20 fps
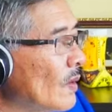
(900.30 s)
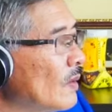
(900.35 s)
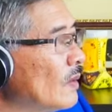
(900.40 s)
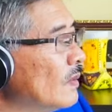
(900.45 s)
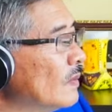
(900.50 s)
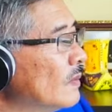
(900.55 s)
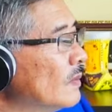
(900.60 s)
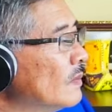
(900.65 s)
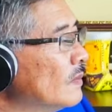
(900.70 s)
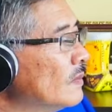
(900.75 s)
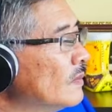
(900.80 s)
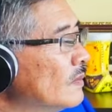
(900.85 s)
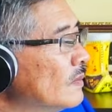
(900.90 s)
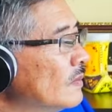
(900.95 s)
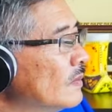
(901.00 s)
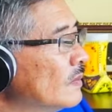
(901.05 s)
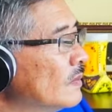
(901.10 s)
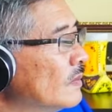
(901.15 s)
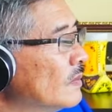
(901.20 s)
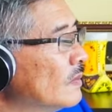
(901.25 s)

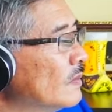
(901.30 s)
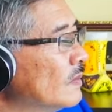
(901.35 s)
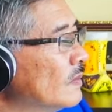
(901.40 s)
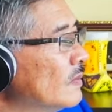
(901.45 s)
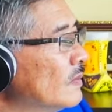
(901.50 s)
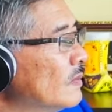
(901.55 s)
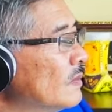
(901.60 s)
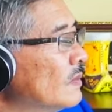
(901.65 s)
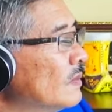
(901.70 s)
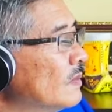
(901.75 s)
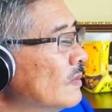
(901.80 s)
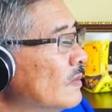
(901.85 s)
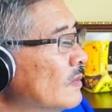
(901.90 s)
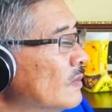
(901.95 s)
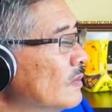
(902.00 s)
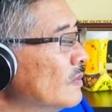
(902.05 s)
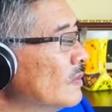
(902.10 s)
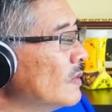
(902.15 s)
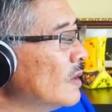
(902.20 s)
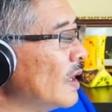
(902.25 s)

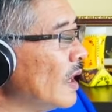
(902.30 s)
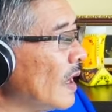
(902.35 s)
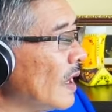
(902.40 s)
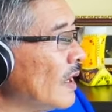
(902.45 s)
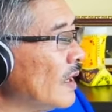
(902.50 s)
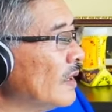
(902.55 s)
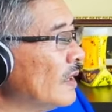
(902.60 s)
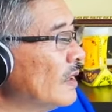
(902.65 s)
This person isn't speaking.